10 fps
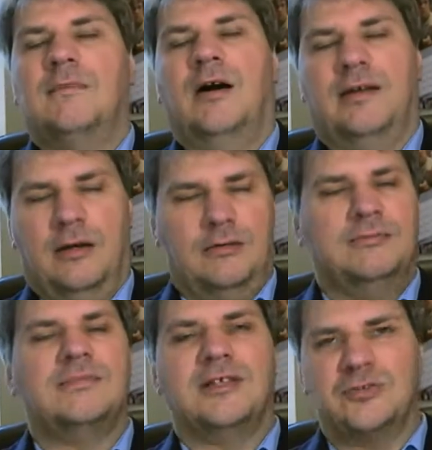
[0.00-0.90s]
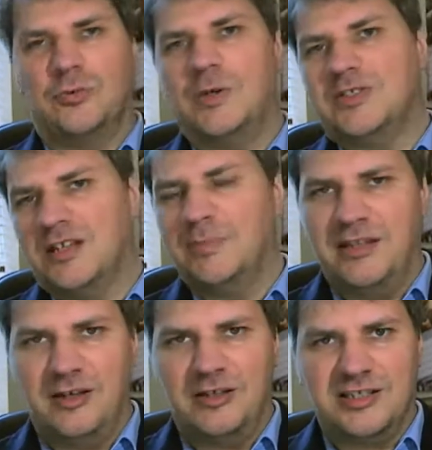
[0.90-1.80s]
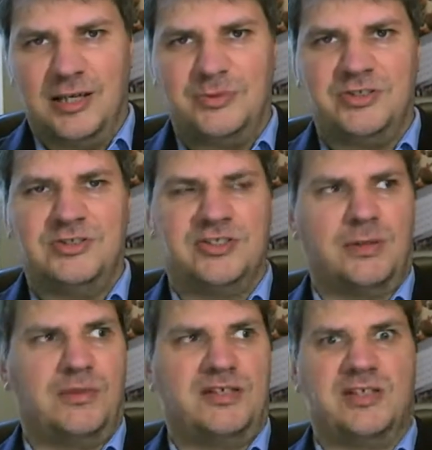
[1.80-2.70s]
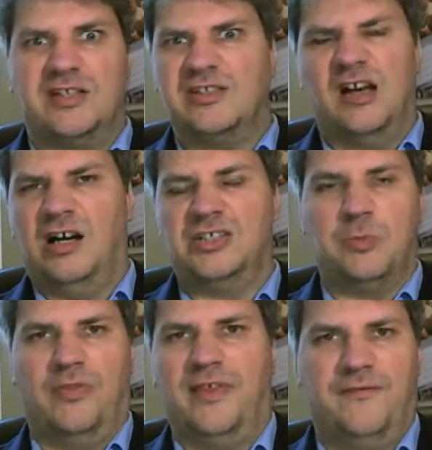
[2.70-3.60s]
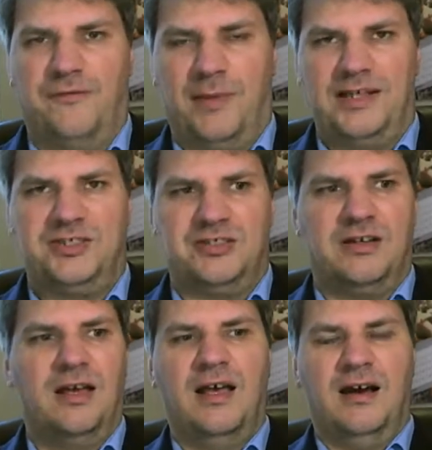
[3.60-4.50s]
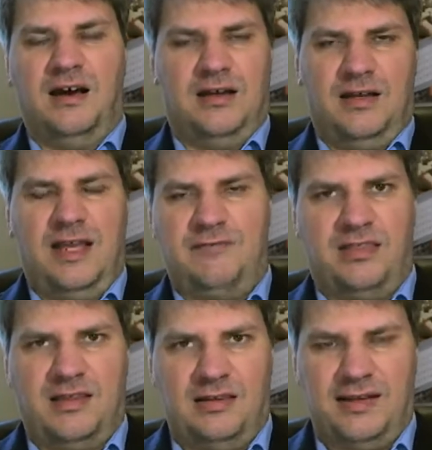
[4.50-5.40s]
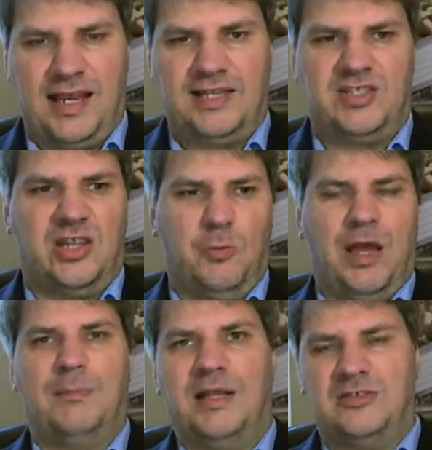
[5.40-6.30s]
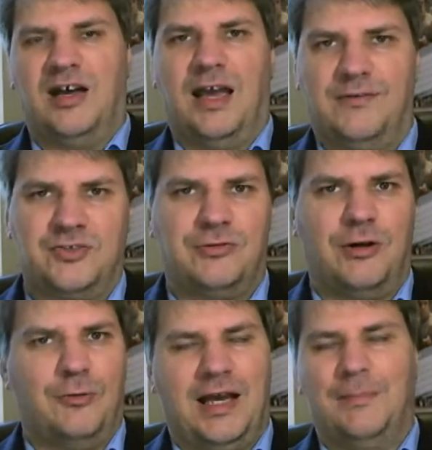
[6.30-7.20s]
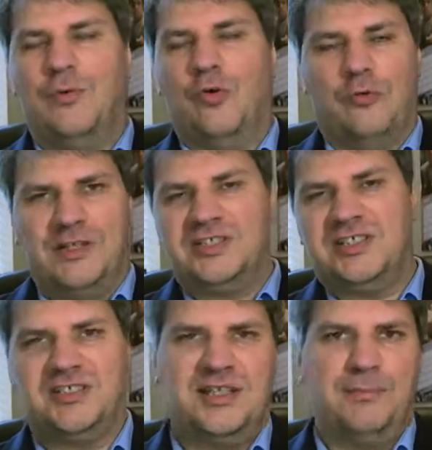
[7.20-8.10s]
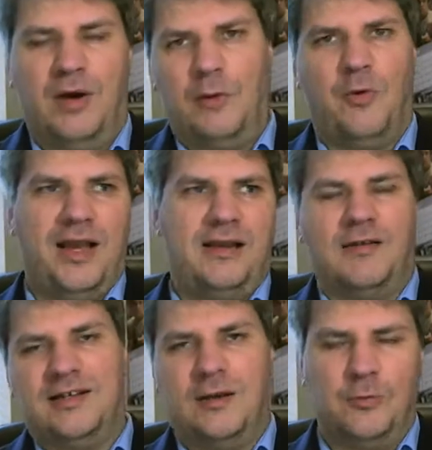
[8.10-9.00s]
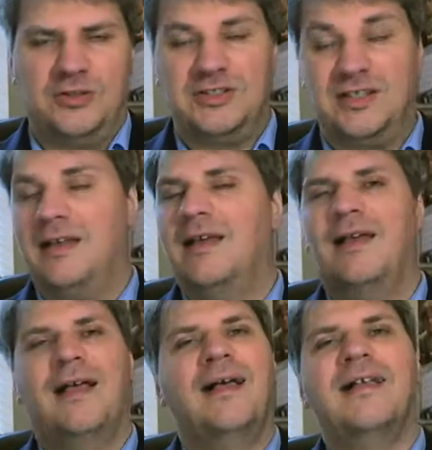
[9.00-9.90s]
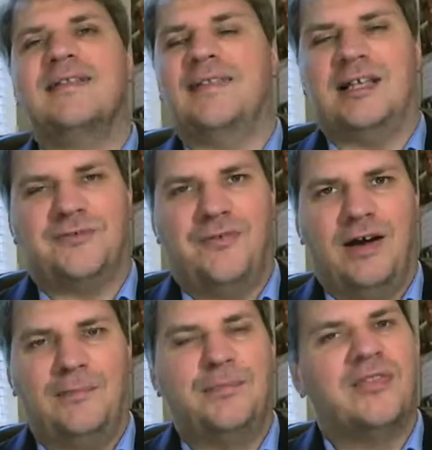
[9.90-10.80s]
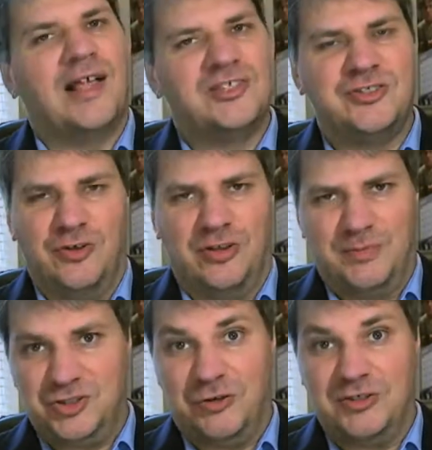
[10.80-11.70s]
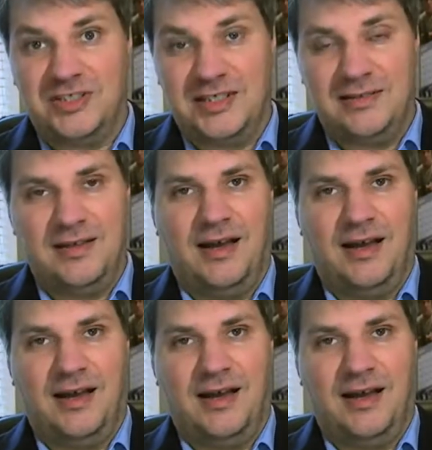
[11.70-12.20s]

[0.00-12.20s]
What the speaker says: I know there's always going to be the odd exception to something that says, I just want the information. Everything that gets in the way means I have to scroll down more, is just in my way and I don't want it. That's fine, but that's not the majority.